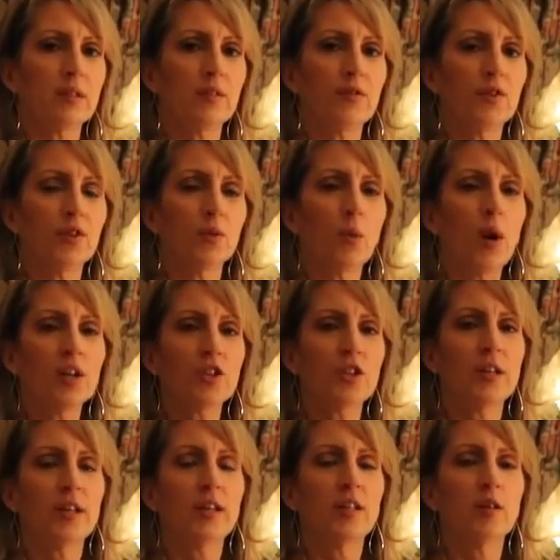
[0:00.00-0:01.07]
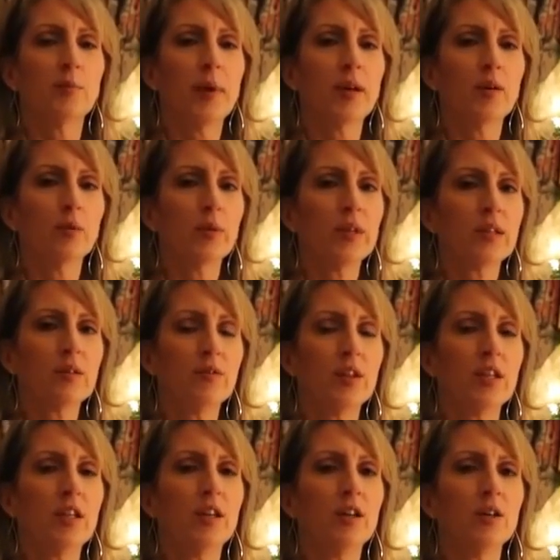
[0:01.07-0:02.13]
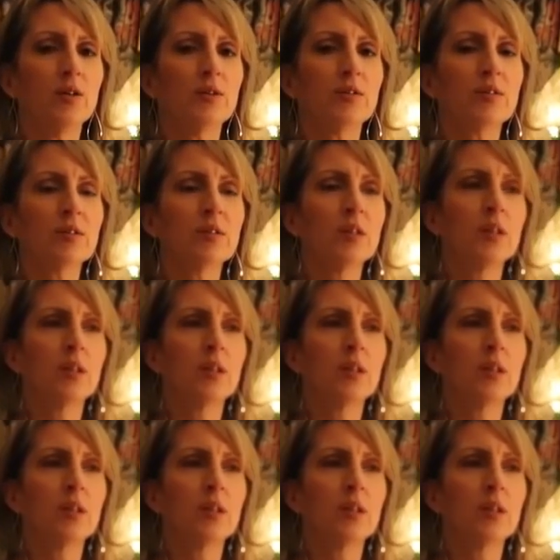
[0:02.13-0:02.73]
If you're watching any of my wreath videos,